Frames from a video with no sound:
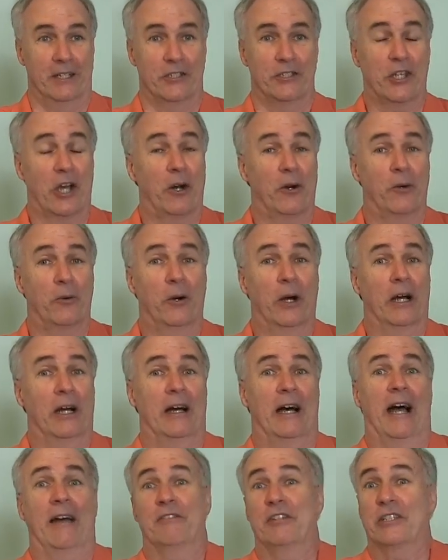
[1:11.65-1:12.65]
So
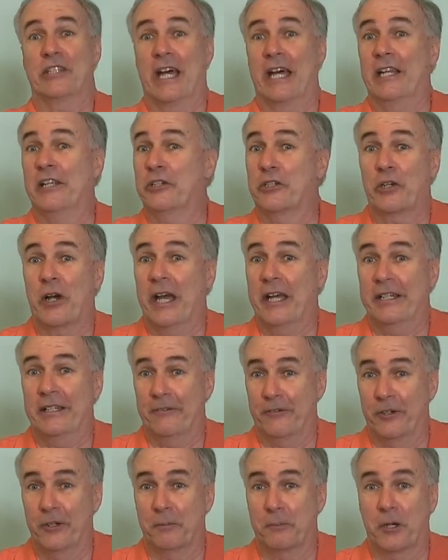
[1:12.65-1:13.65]
I've decided to try a
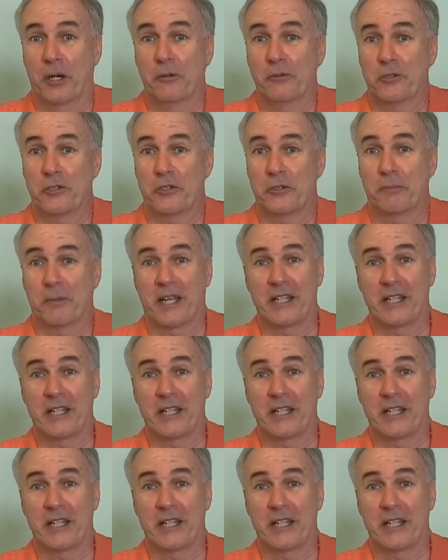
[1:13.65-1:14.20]
different approach